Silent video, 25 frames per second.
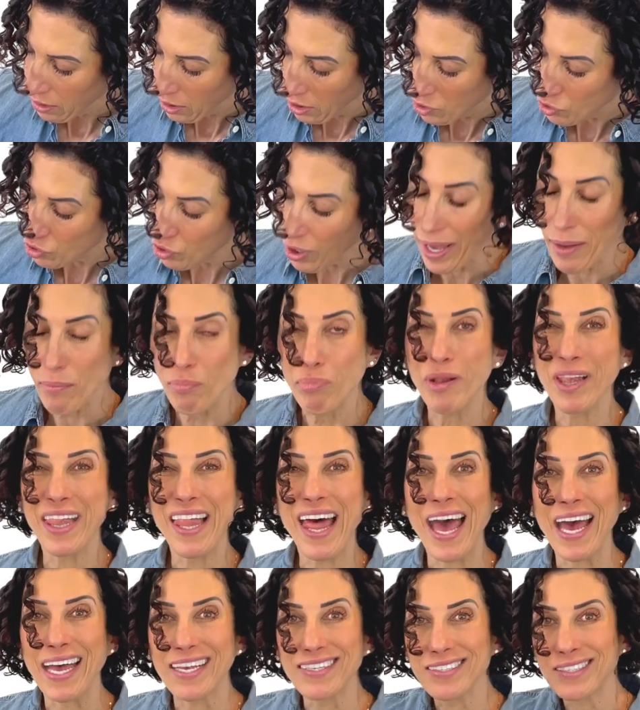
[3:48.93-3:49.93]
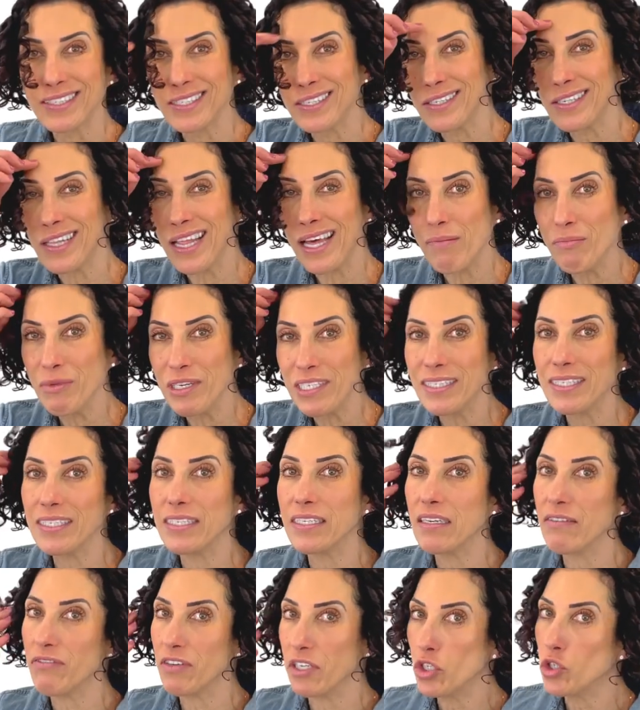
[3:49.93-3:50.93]
Dry plus, so that means it's
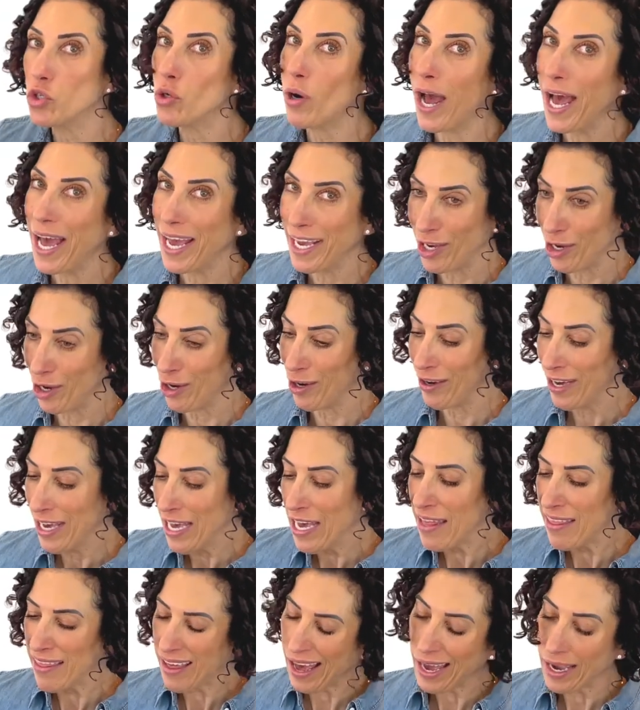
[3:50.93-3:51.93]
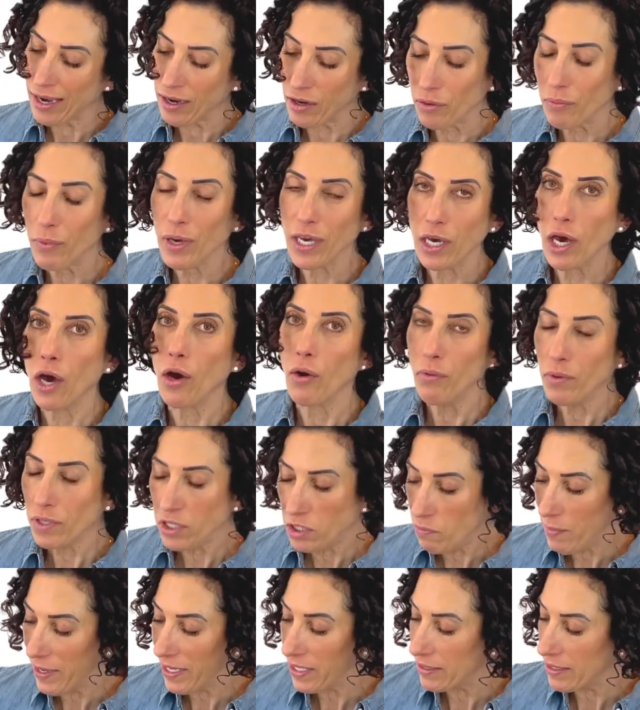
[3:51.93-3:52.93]
even drier the higher we go, which
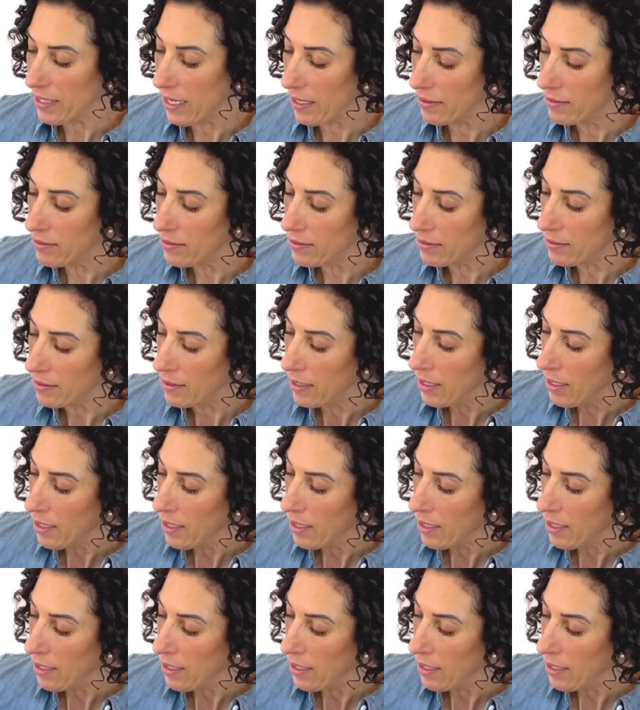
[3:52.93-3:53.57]
makes sense.